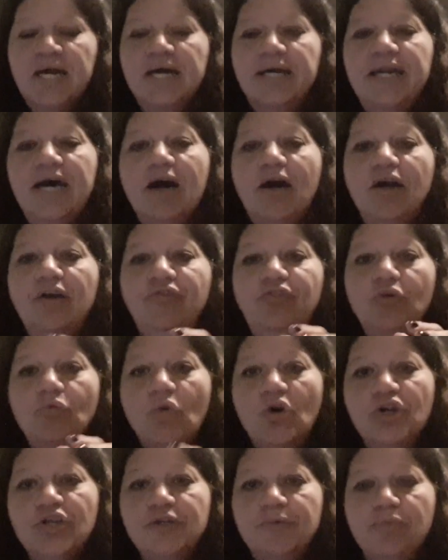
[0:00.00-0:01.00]
Now, if you
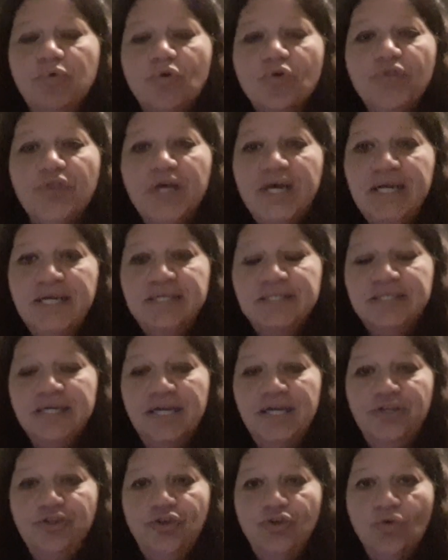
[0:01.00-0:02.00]
wanted to put these
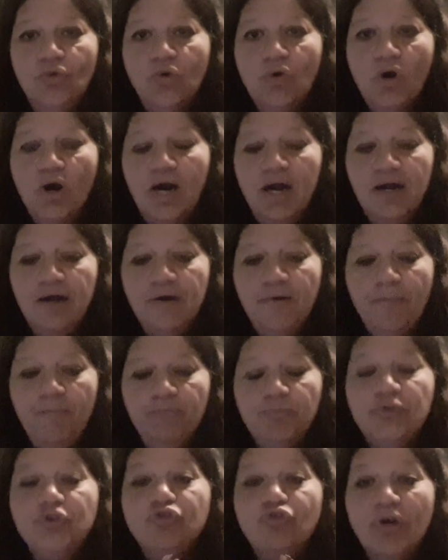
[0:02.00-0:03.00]
in your
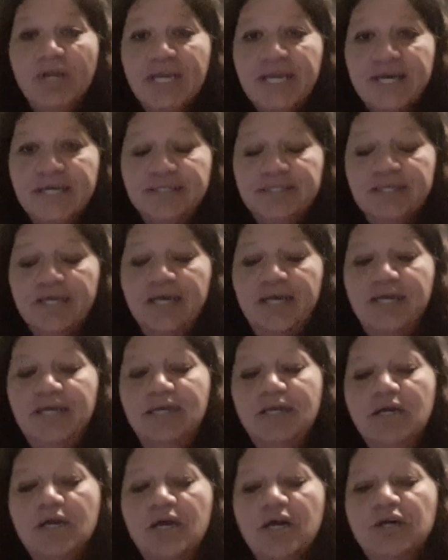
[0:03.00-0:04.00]
drink
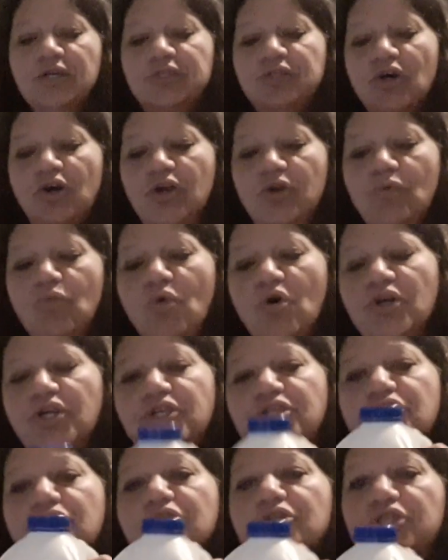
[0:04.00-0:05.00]
esky, so what you
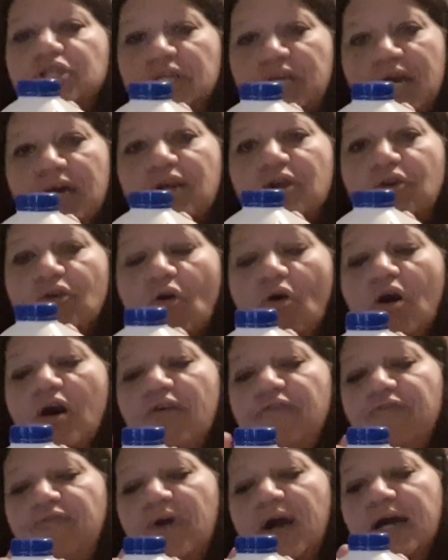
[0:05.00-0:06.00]
do is you get a
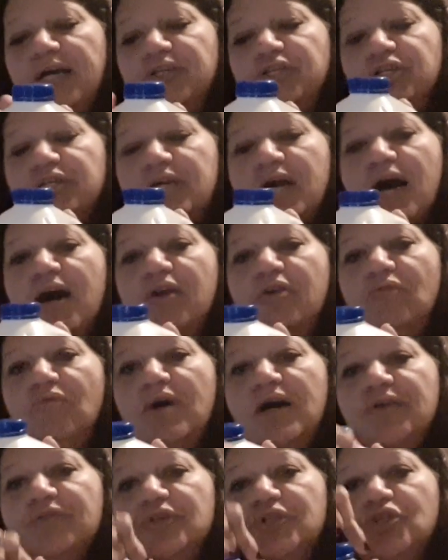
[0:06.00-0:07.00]
knife and you cut
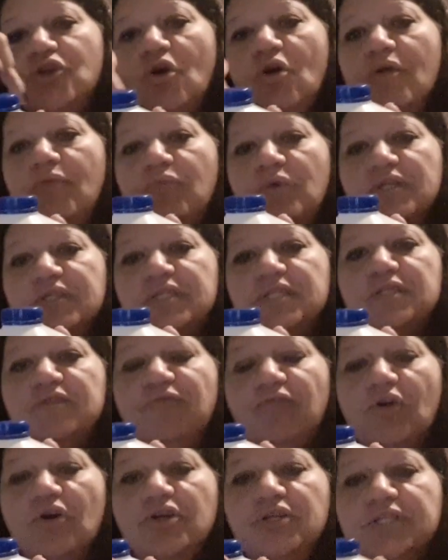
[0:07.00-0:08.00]
around the top once it's
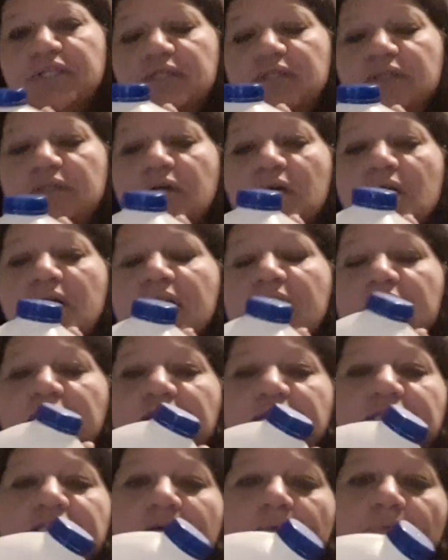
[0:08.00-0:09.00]
frozen.
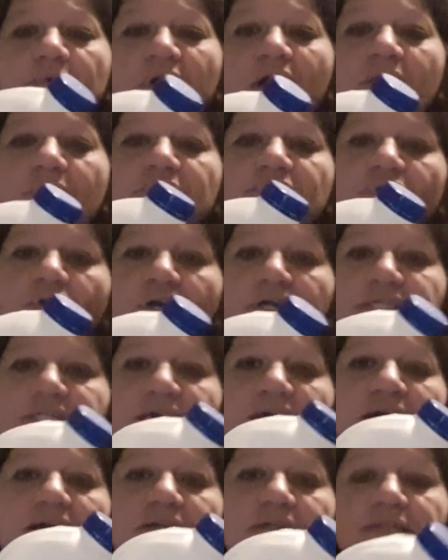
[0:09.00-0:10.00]
You tip it upside
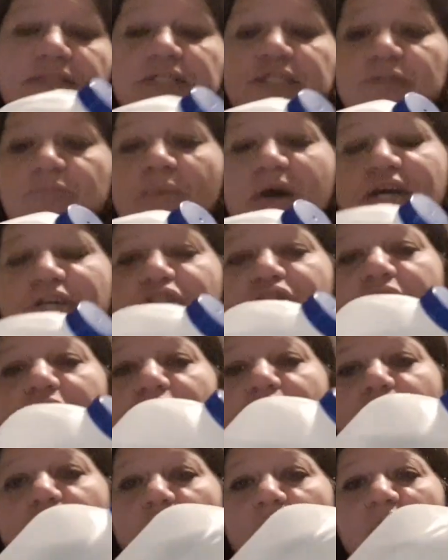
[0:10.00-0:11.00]
down and smash it
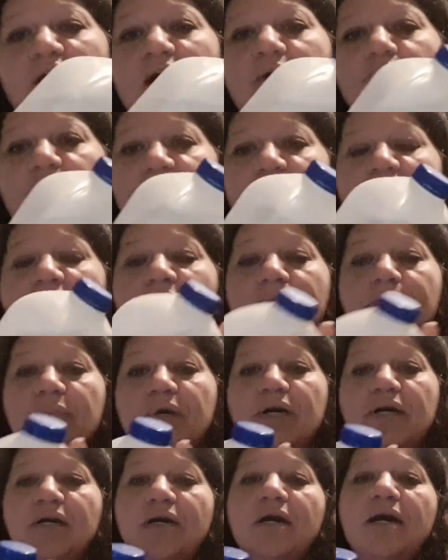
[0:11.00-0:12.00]
all around with a
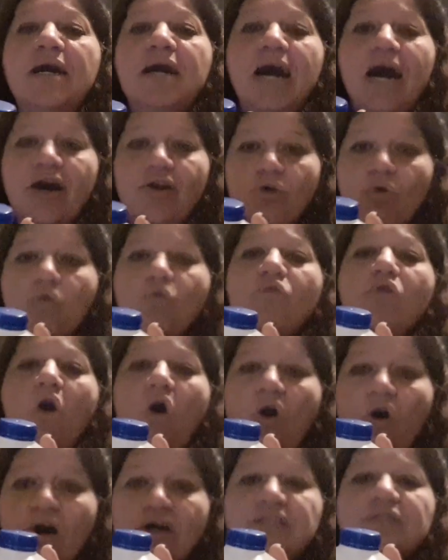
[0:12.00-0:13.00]
hammer, and all the
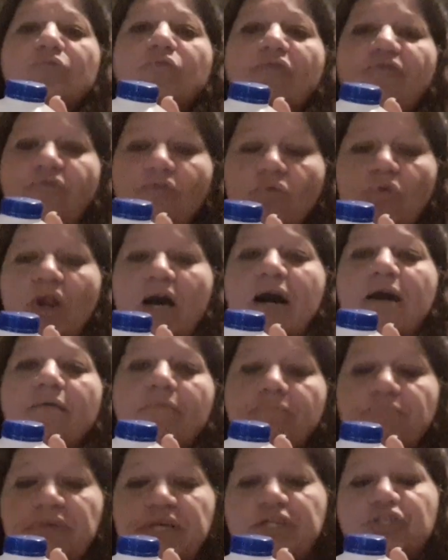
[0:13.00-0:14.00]
ice will fall out
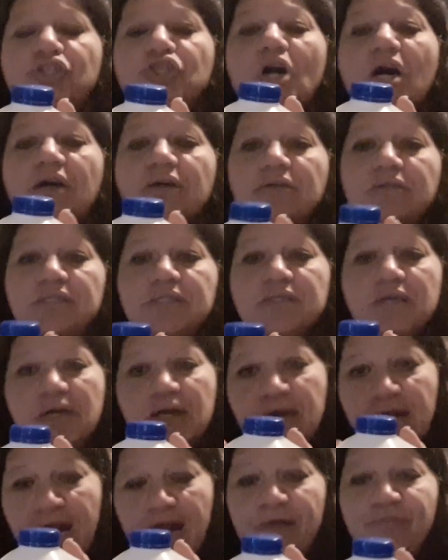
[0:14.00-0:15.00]
in big chunks,
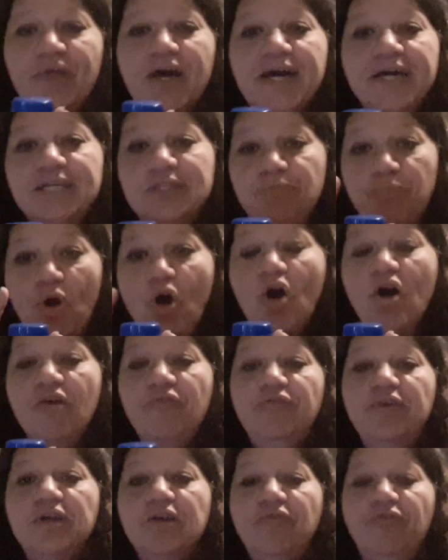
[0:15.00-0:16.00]
and that is
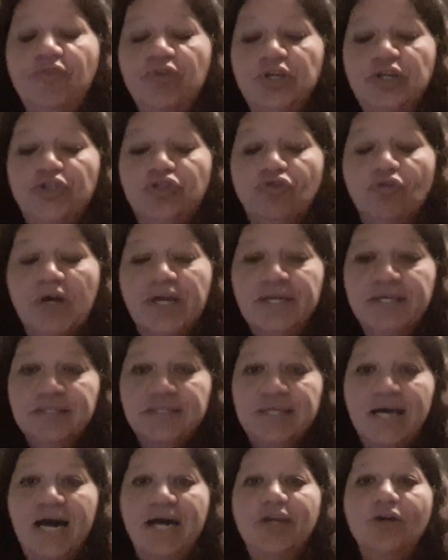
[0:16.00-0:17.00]
perfect for your
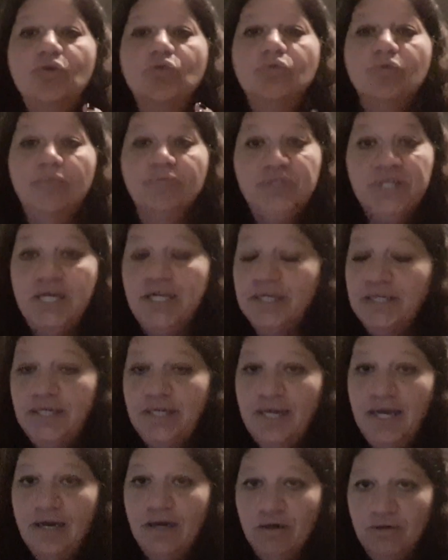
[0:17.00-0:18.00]
drinks. And I'm telling you
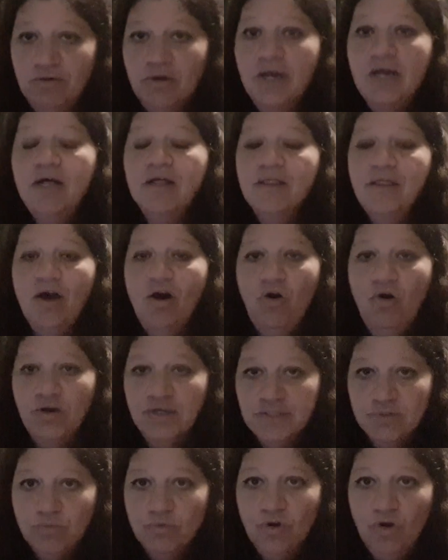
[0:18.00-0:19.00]
now, the
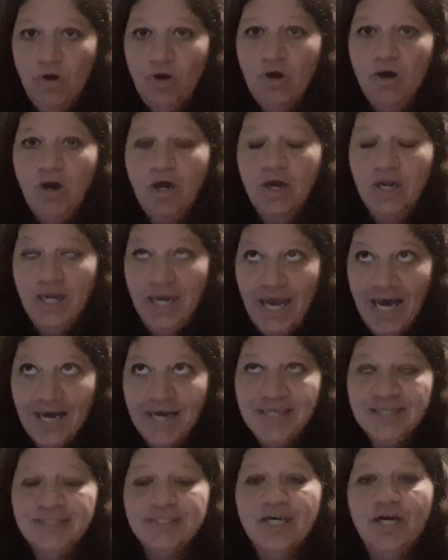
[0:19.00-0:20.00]
ice will
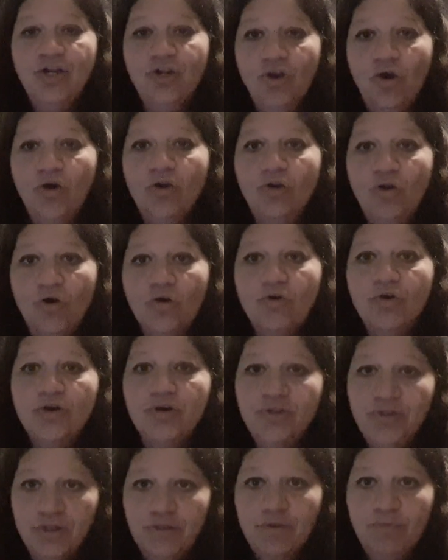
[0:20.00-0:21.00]
last a lot longer
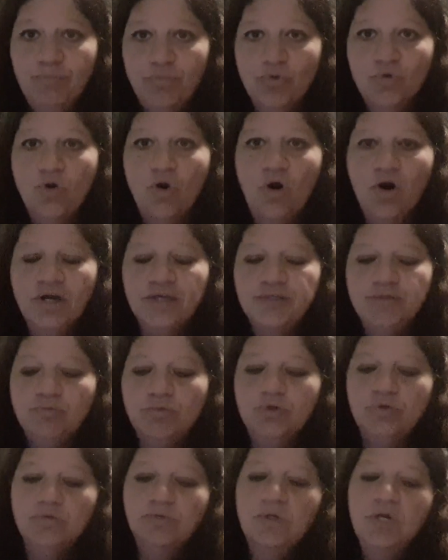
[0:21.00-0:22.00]
than the bought ice
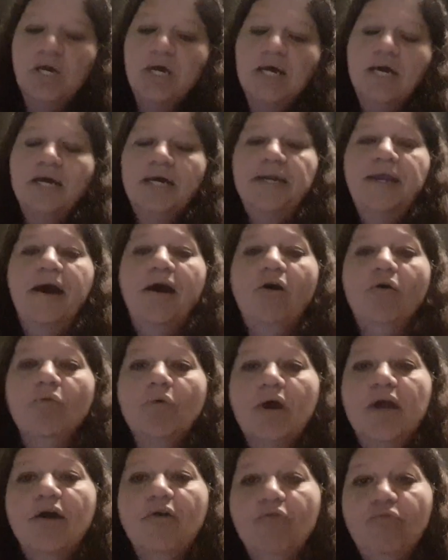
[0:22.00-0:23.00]
will. Now,
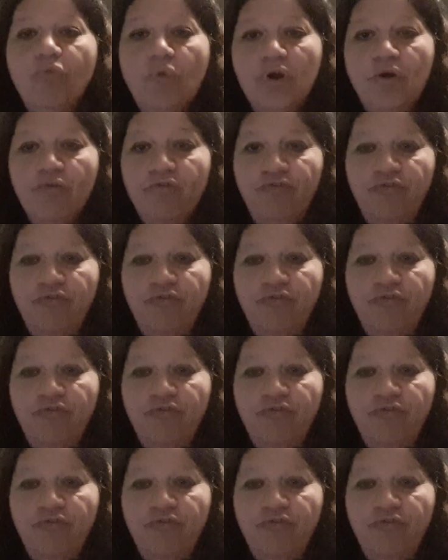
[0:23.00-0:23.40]
when